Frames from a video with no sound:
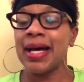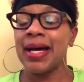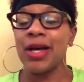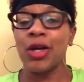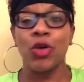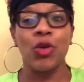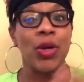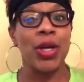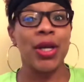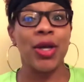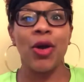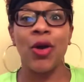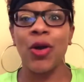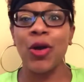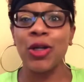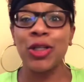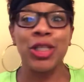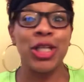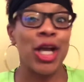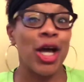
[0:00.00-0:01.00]
credit
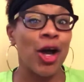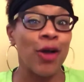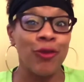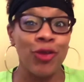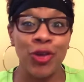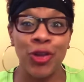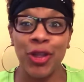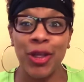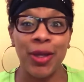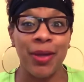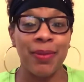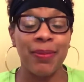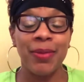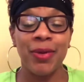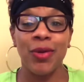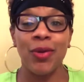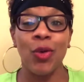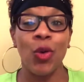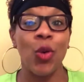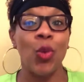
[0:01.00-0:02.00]
cards cover them,
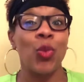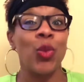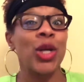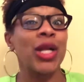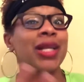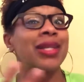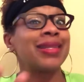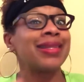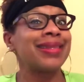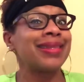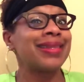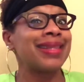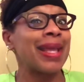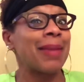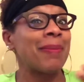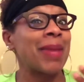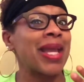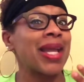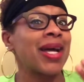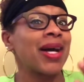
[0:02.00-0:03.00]
or what they
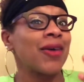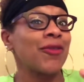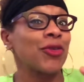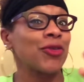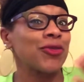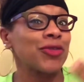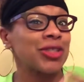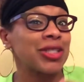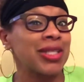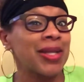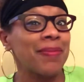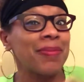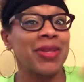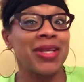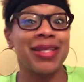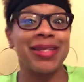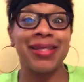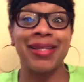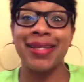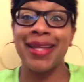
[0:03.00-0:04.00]
may cover for some
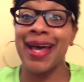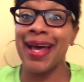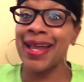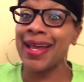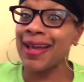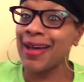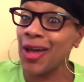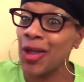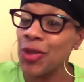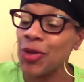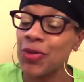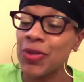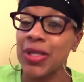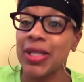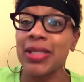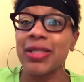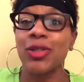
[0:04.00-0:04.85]
things and not other things.